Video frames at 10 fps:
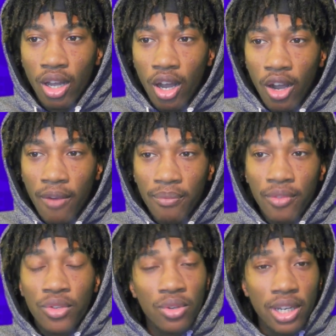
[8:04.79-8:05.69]

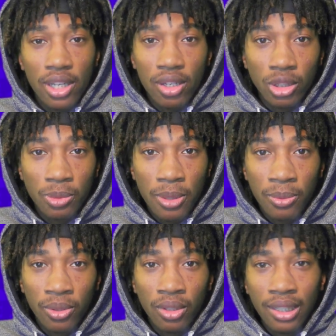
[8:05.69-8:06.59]
If you're any of those
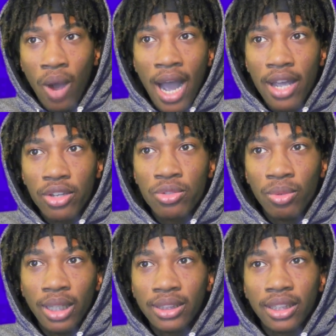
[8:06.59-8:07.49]
people, why are you
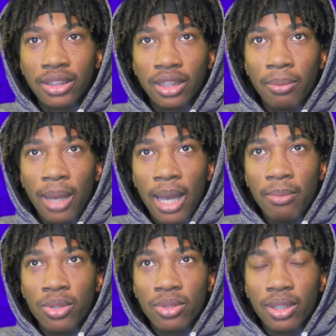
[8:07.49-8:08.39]
listening to the bad
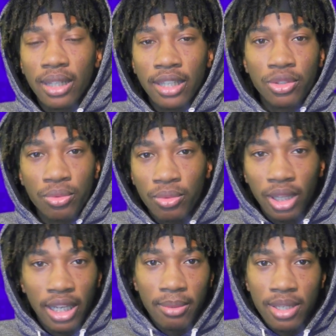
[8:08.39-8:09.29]
music that you
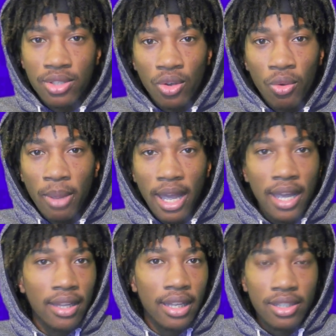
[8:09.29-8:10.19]
claim that's so
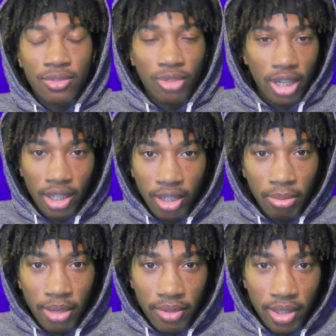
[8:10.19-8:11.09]
bad that it's fucking up
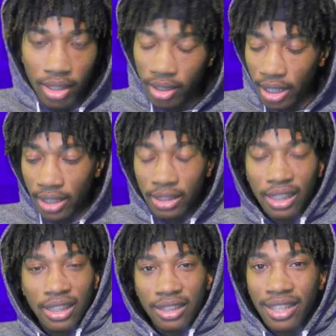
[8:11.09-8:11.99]
everything? Like,
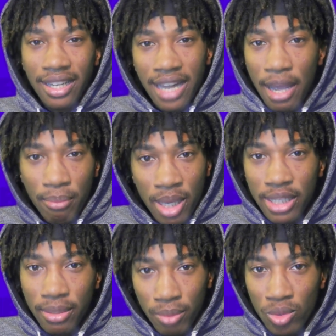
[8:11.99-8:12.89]
they're not
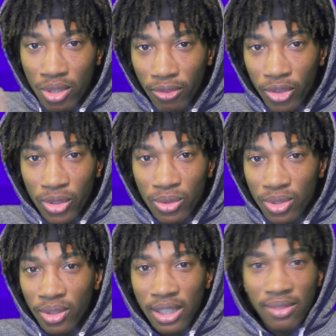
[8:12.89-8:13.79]
making music for you,
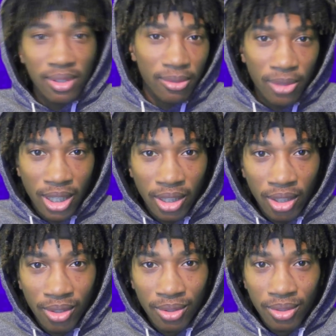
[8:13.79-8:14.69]
so leave it the fuck
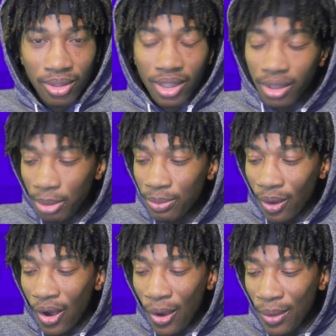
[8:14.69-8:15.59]
alone. People
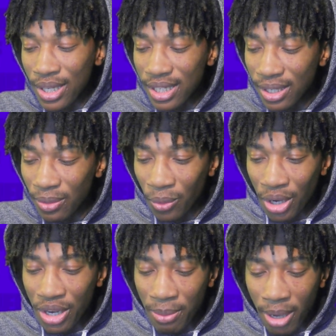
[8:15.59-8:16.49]
always
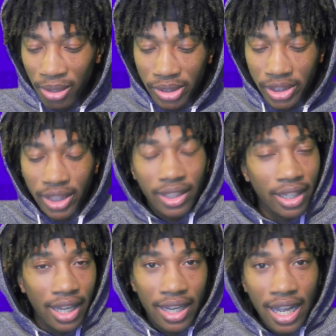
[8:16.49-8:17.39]
worried about shit
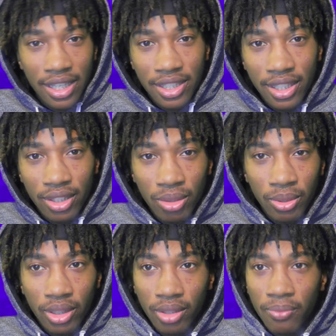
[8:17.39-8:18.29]
that ain't got shit to do
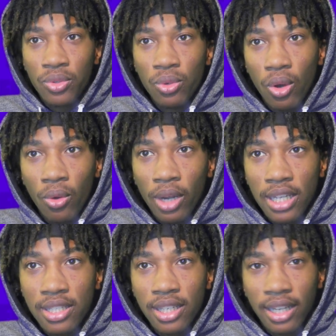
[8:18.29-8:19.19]
with them. If you an old
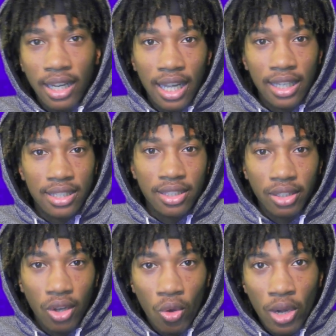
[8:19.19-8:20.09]
ass nigga that like
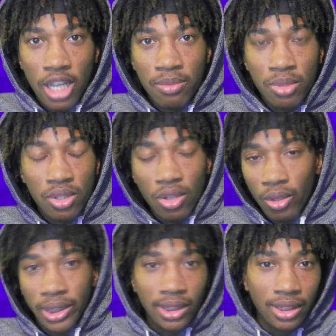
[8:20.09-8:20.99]
listening to old ass music, go
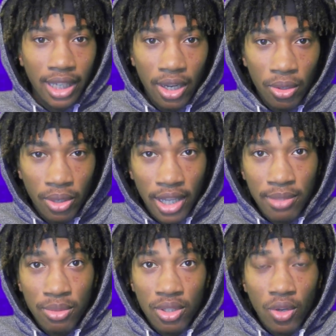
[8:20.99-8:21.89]
listen to that old
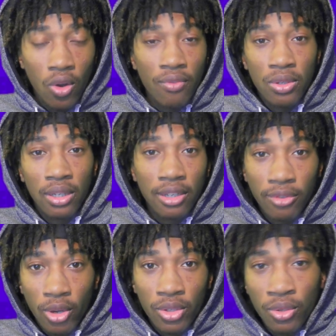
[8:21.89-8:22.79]
ass music. Or if you're looking
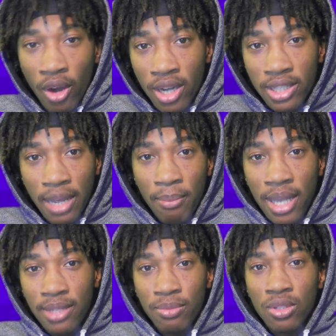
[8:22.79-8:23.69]
for a new artist that
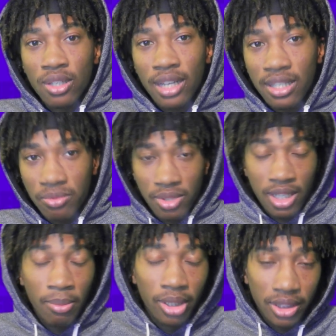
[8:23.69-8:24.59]
makes music that's
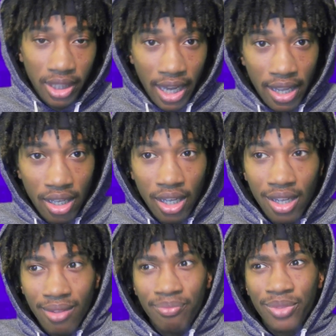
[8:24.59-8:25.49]
similar to that,
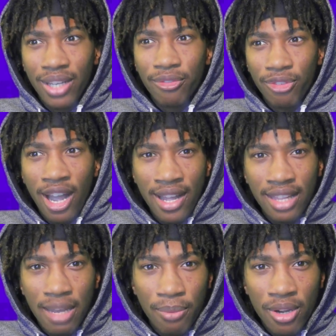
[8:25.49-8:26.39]
then
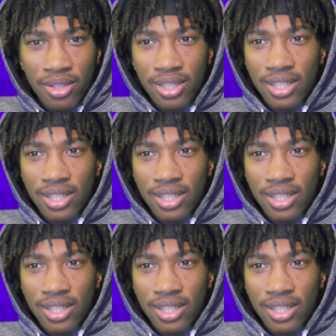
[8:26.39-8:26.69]
find that person.